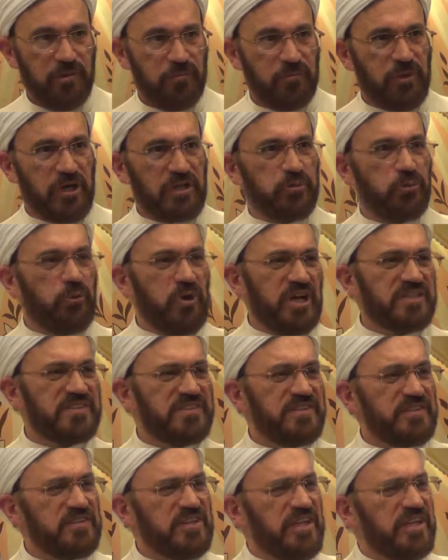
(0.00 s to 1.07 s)
But
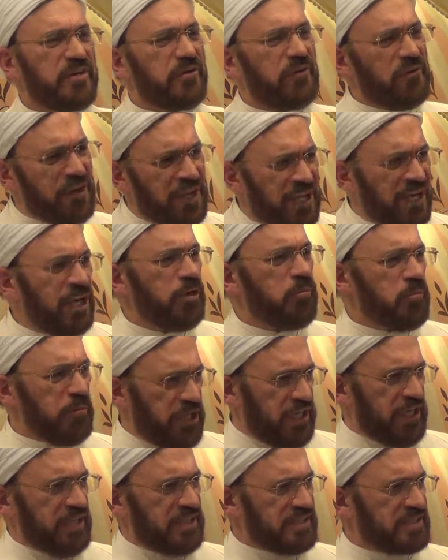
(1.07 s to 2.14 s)
what they really
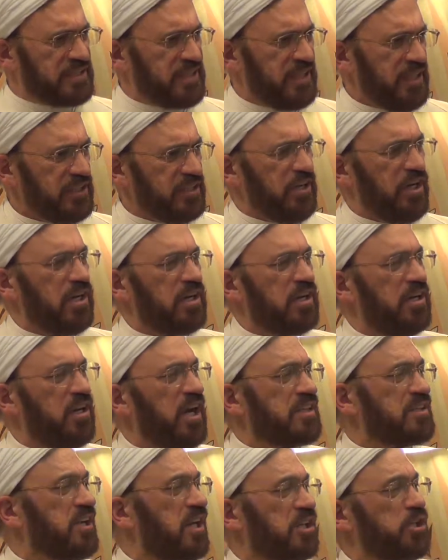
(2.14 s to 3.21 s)
mean, they are
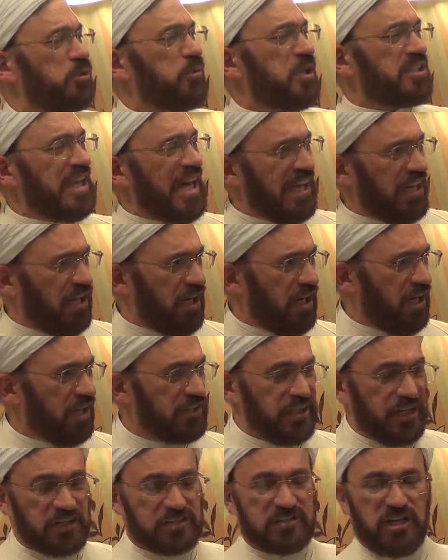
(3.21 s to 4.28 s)
not talking about Allah,
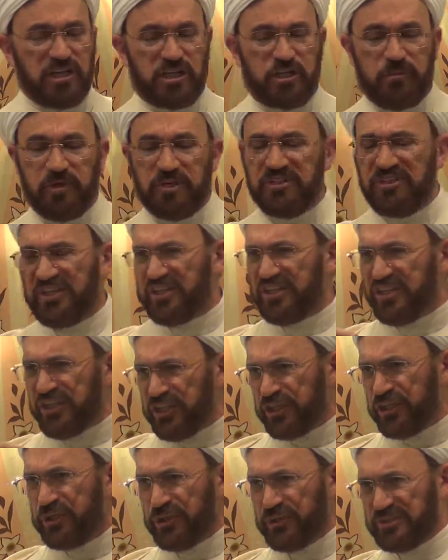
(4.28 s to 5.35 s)
they are talking about their
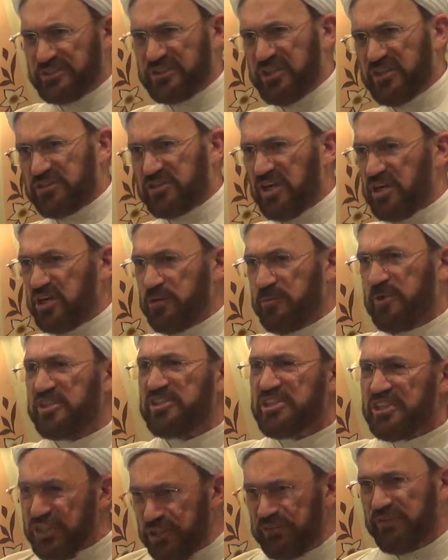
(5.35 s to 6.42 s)
egos, they are talking
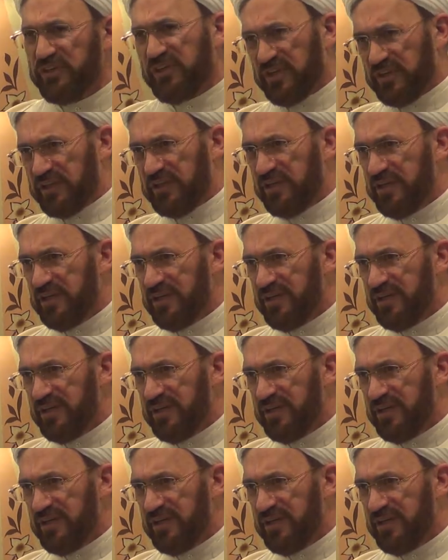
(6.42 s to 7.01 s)
about evil.